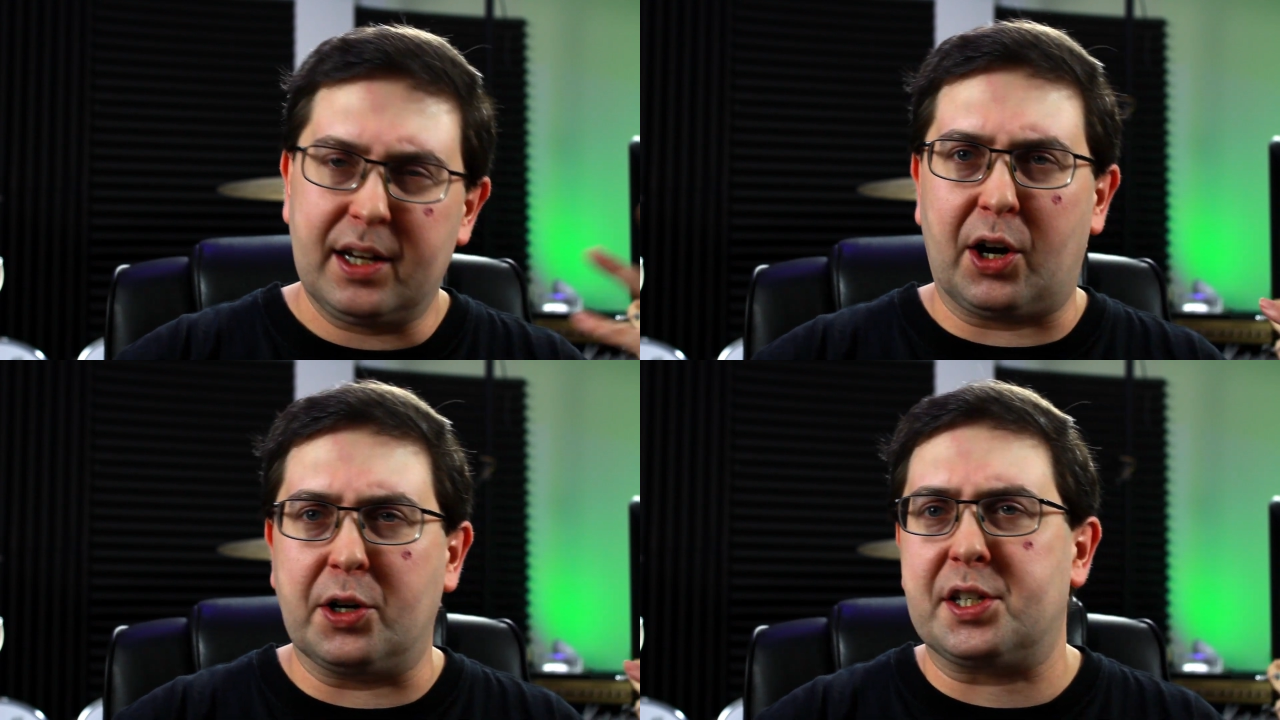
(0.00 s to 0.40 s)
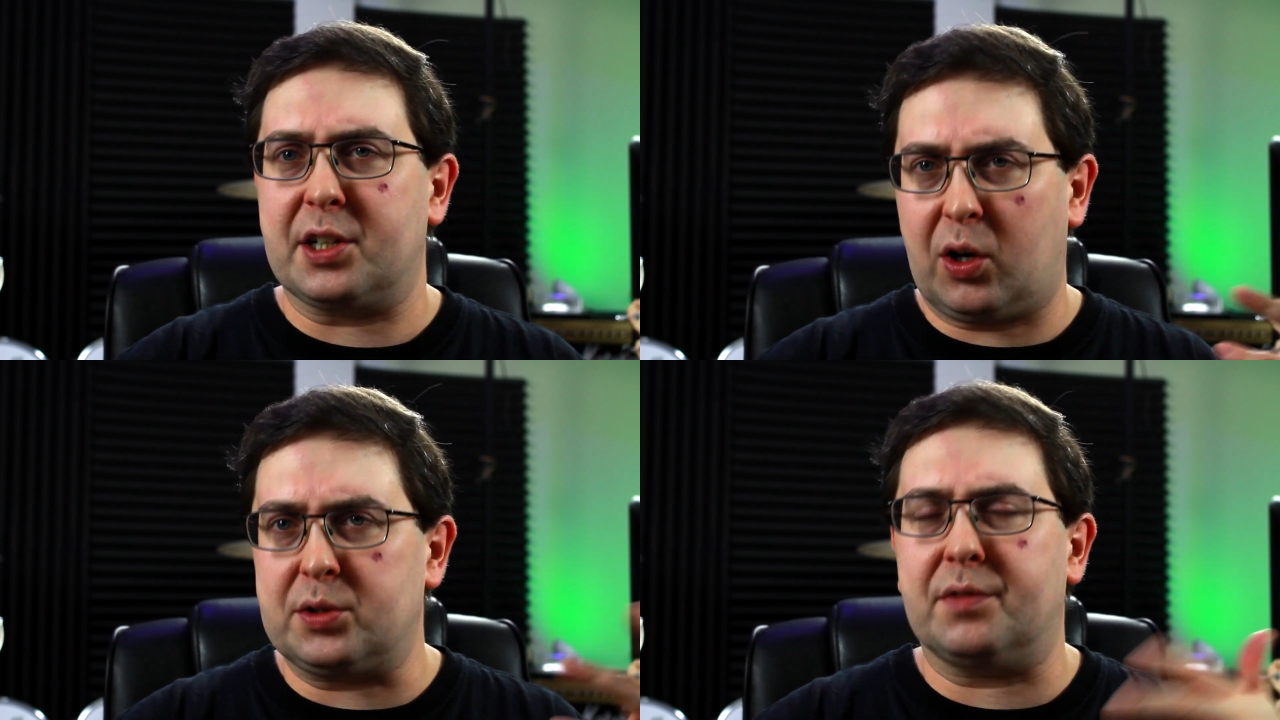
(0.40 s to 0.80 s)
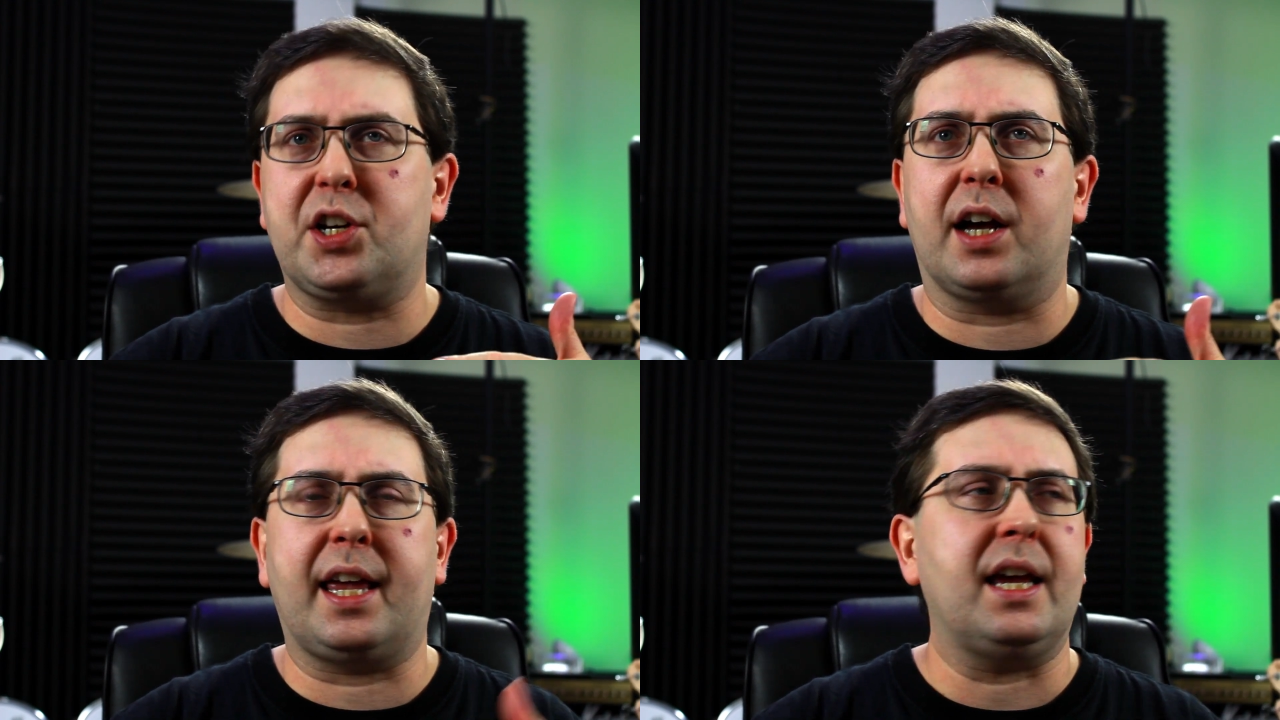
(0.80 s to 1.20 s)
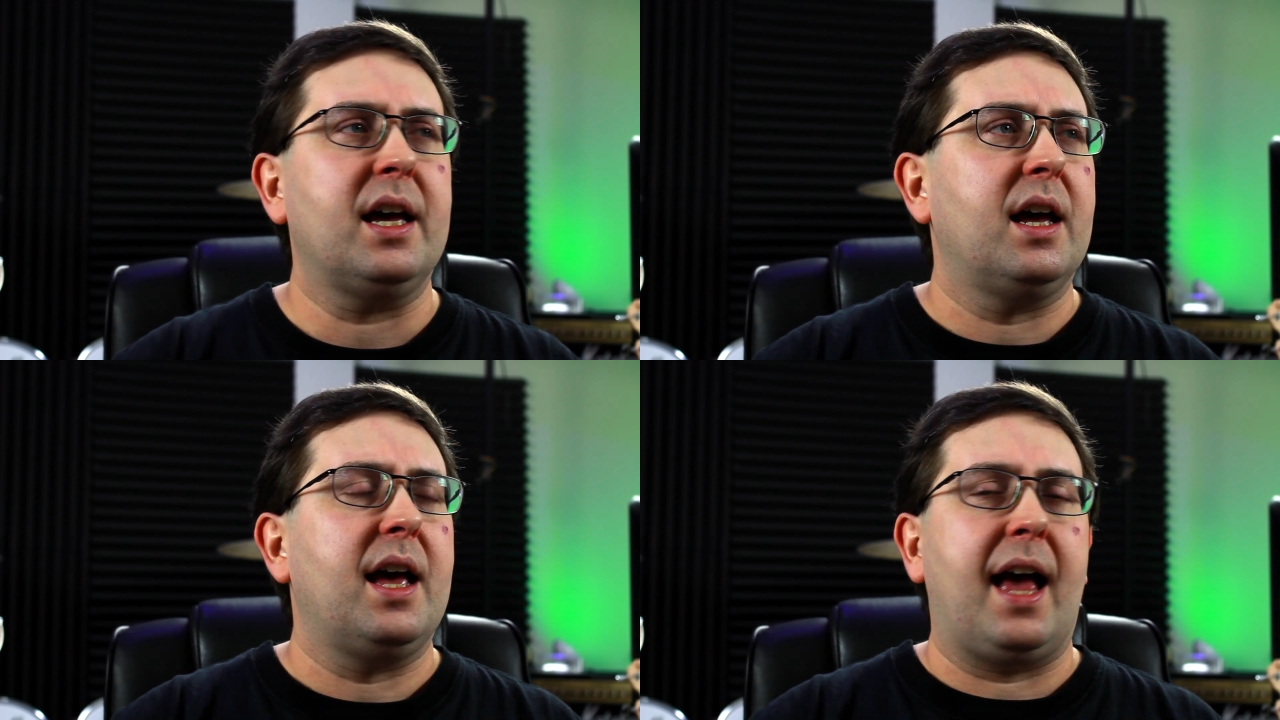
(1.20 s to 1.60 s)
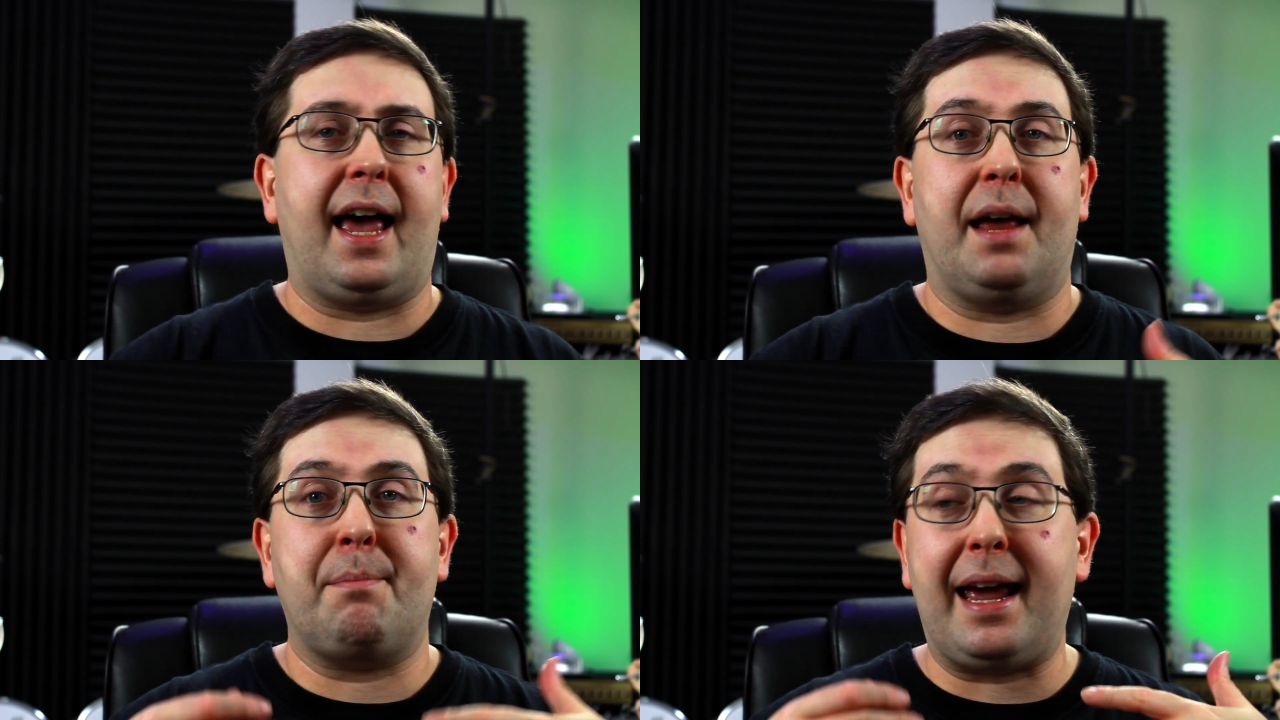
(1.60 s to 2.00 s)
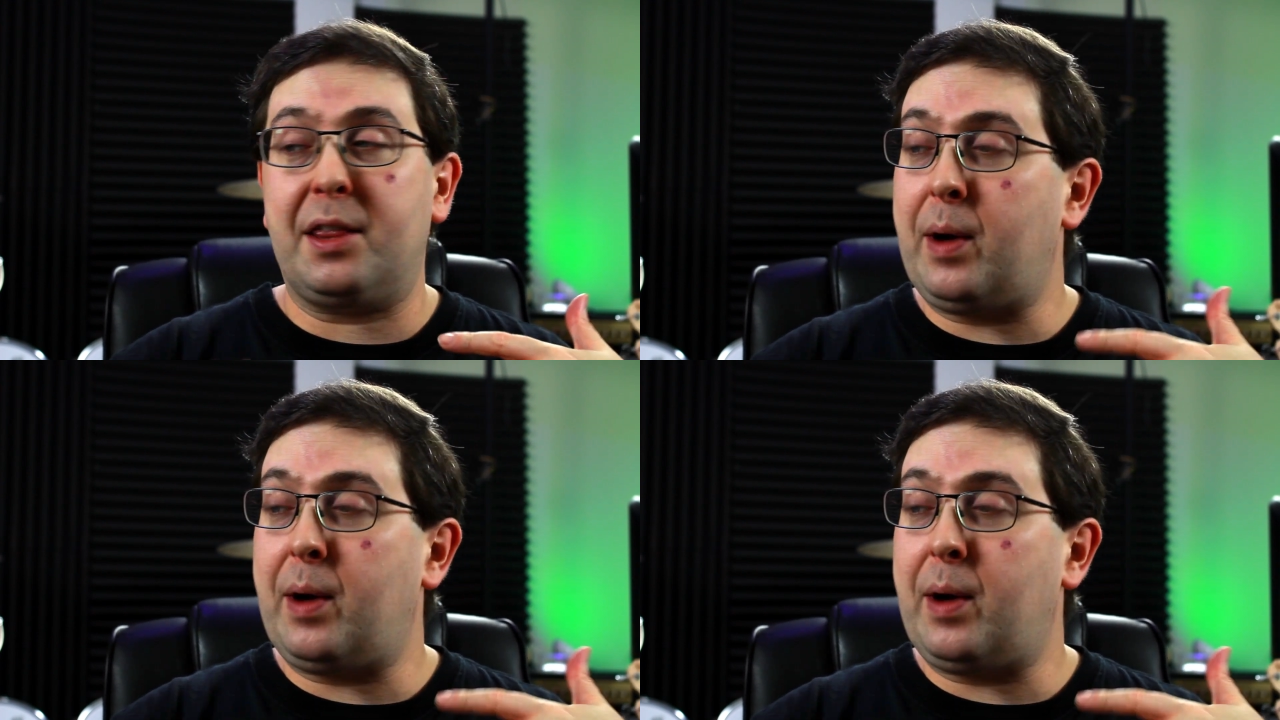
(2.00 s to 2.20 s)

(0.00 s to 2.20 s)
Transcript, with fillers: Curse and Cult of Chucky. And man,